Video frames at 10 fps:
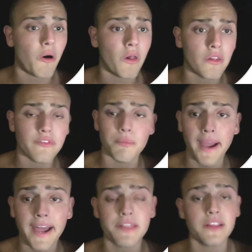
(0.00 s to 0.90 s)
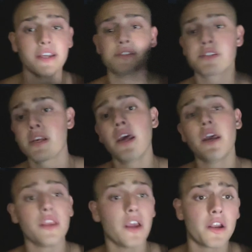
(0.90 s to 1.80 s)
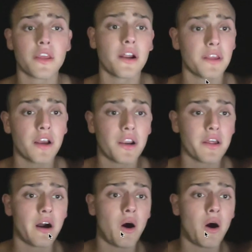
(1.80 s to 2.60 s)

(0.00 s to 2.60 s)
all of the bad leads, yada, yada, yada.